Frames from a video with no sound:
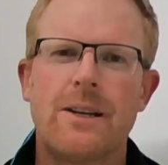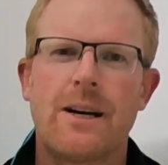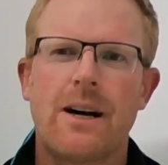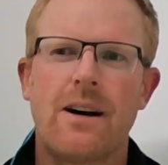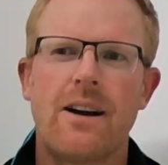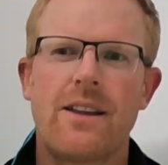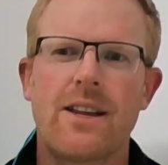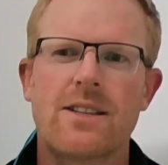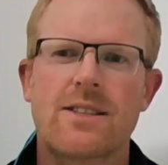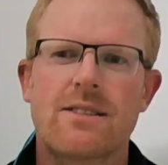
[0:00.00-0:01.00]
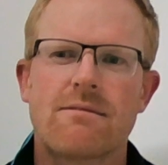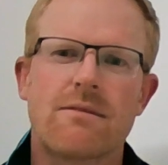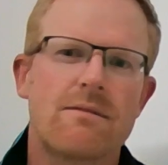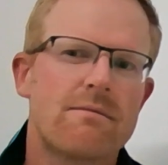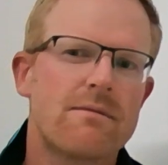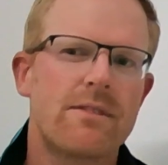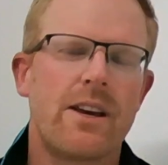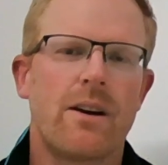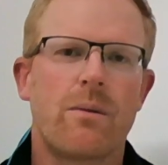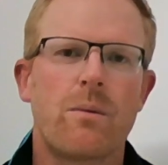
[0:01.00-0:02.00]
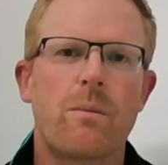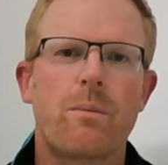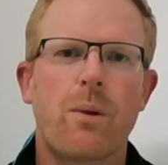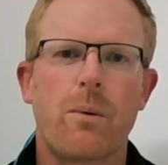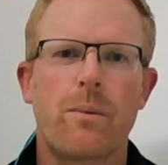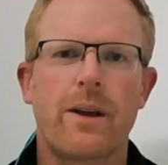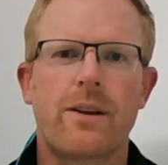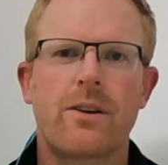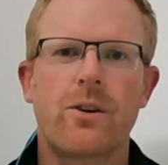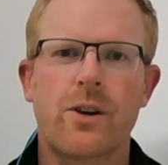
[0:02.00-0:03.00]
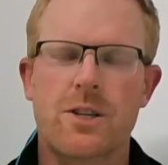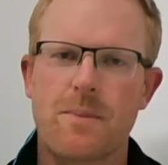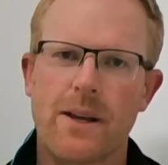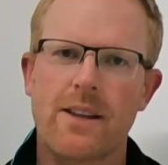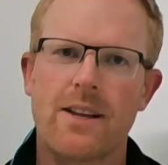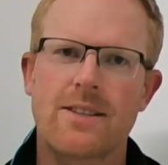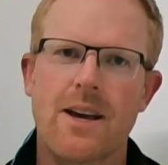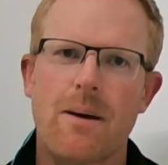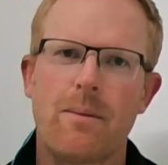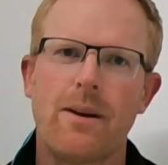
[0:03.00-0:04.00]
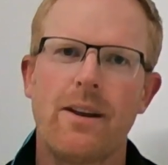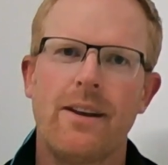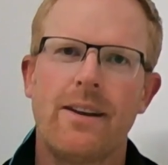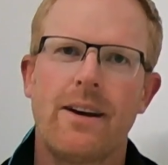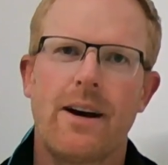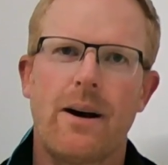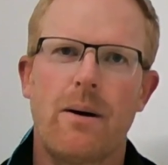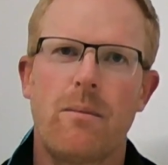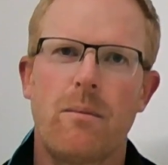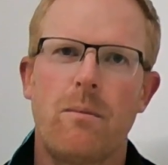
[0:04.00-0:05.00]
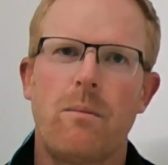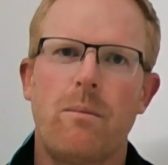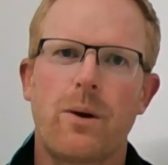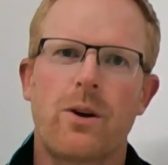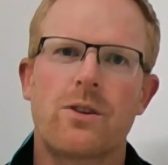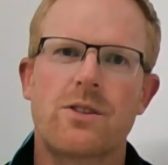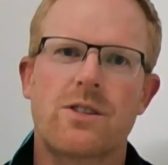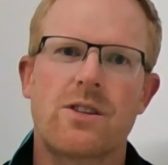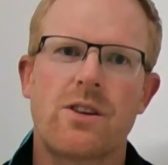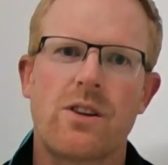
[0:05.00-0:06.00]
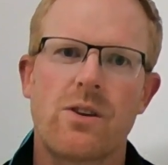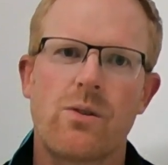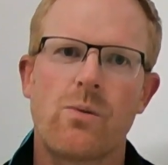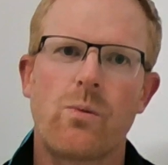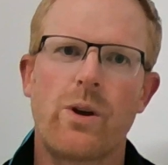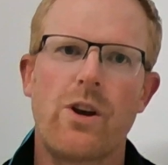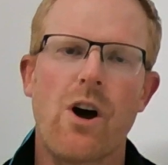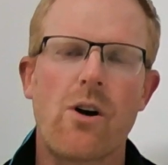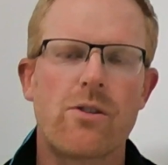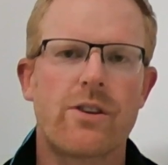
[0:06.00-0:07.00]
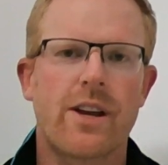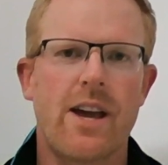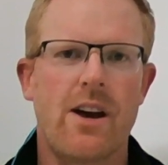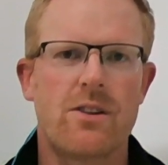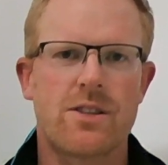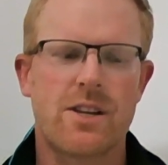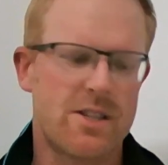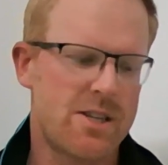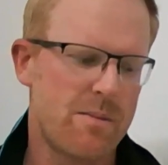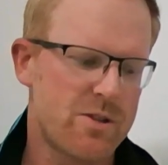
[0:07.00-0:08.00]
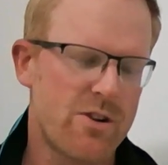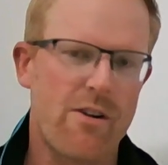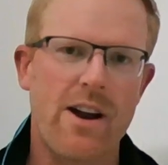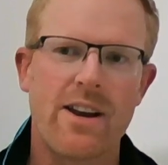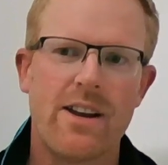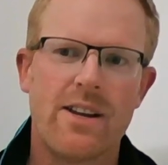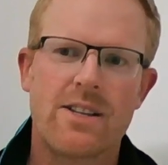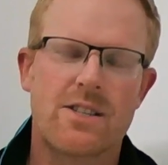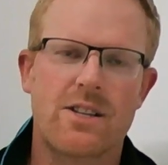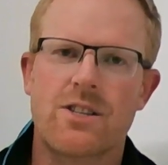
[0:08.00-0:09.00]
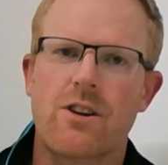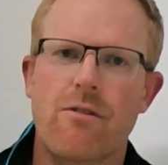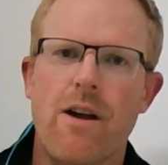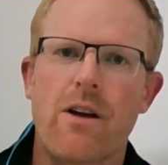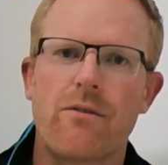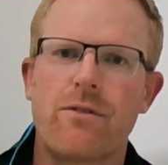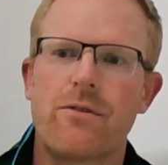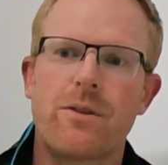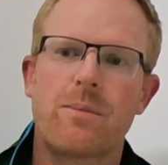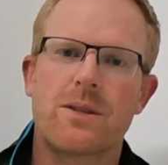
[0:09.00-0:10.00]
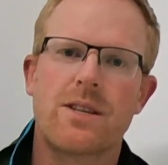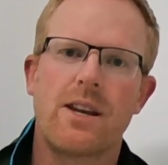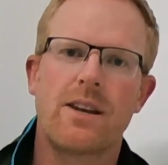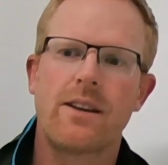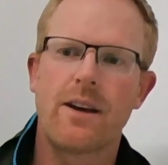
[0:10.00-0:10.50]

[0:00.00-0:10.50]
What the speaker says: And that's, probably could expect that to happen because we know that a cow's conception rate sits at around 50%.